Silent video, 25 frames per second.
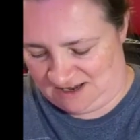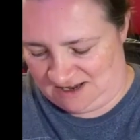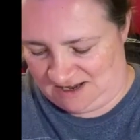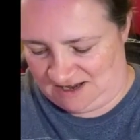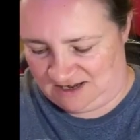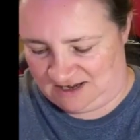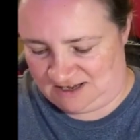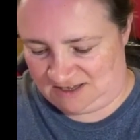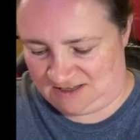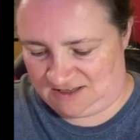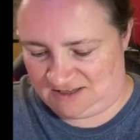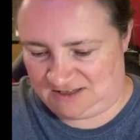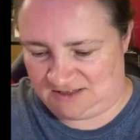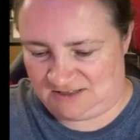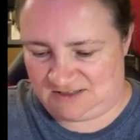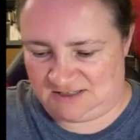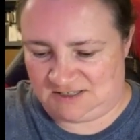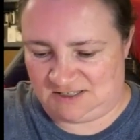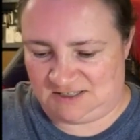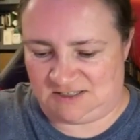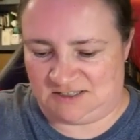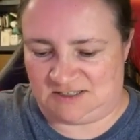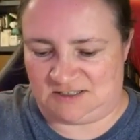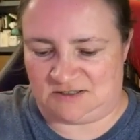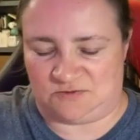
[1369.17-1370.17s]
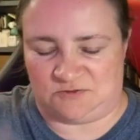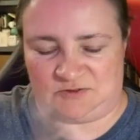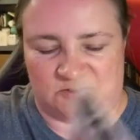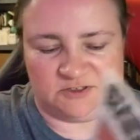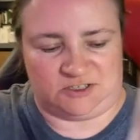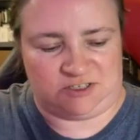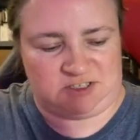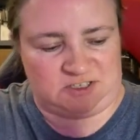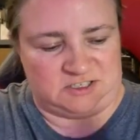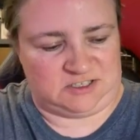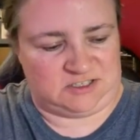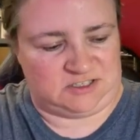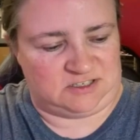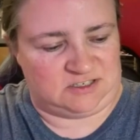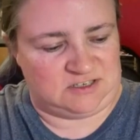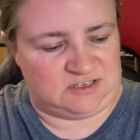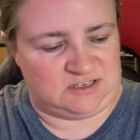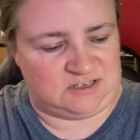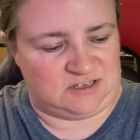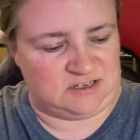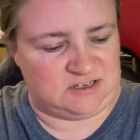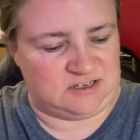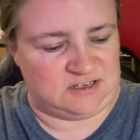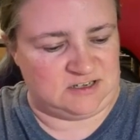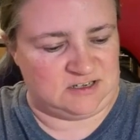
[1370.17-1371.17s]
And then this one,
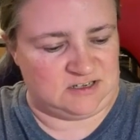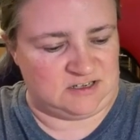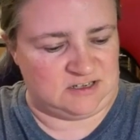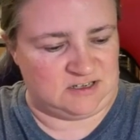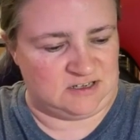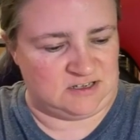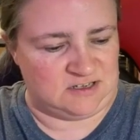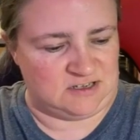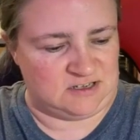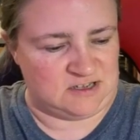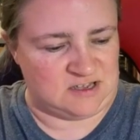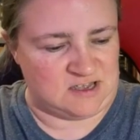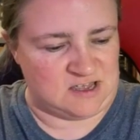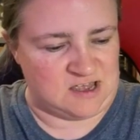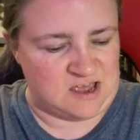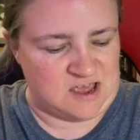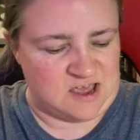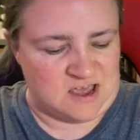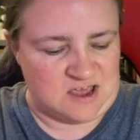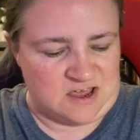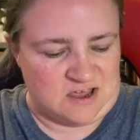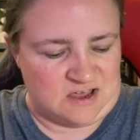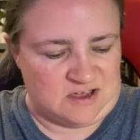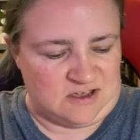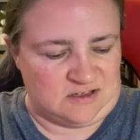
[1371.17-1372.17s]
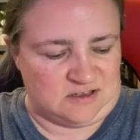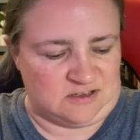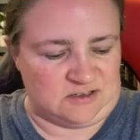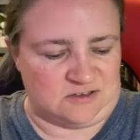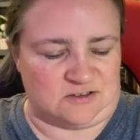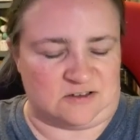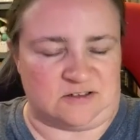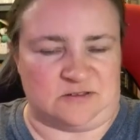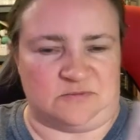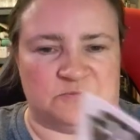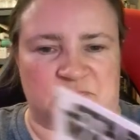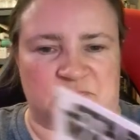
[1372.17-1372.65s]
you can